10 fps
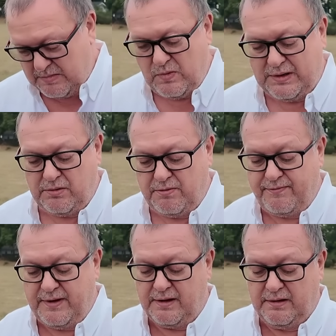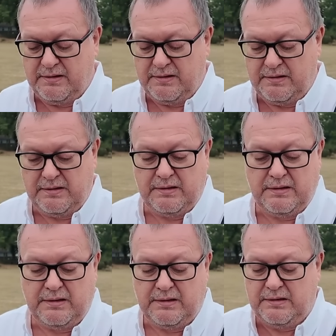little thing.
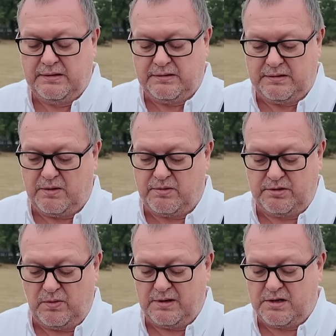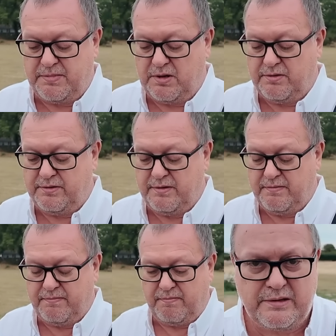I want to do one command.
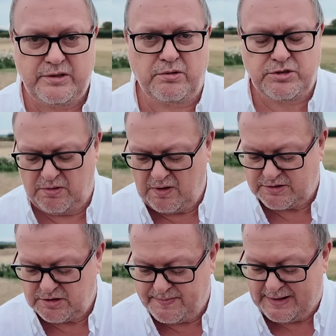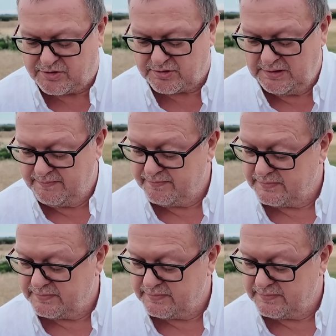Still got 2 lights on the battery.